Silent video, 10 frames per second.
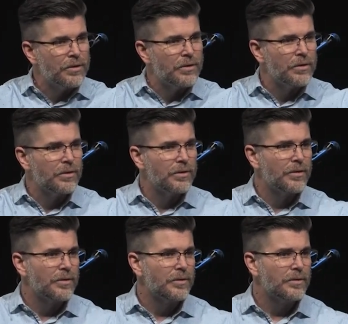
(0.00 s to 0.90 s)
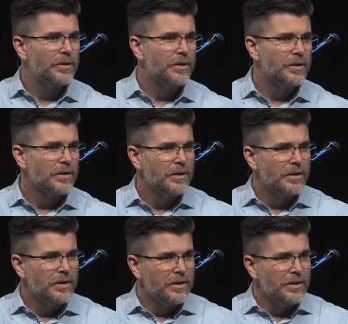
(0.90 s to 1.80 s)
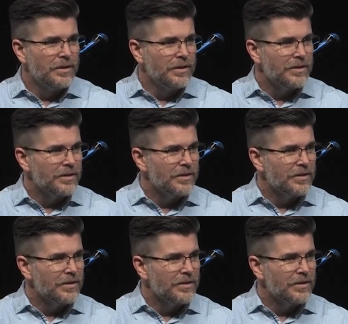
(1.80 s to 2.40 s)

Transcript: (silence)